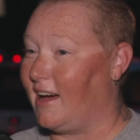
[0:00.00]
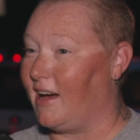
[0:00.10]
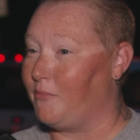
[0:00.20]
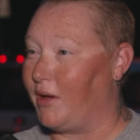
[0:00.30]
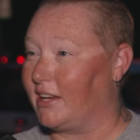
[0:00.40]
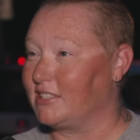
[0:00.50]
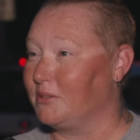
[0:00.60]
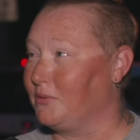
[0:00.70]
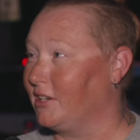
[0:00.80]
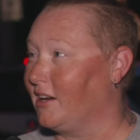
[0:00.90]
I'm
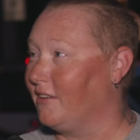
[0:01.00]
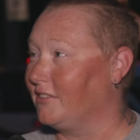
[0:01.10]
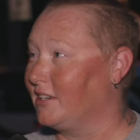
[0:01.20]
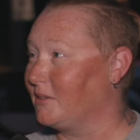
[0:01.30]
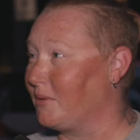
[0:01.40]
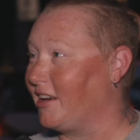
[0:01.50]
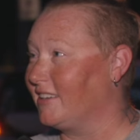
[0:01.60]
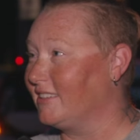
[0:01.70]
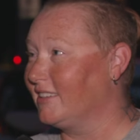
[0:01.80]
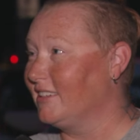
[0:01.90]
actually pretty confident about
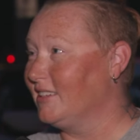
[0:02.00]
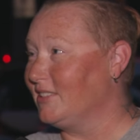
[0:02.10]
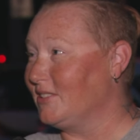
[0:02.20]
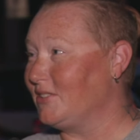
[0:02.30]
it. Yeah.